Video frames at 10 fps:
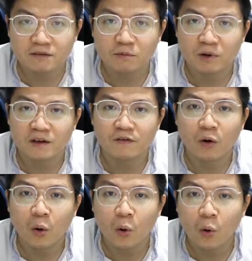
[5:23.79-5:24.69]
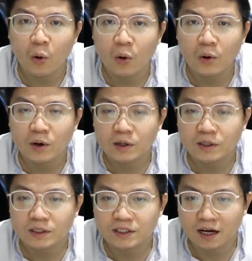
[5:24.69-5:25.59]
with whole
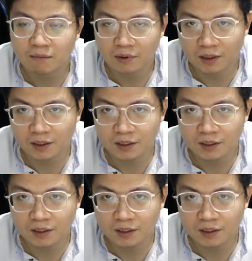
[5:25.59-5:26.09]
number.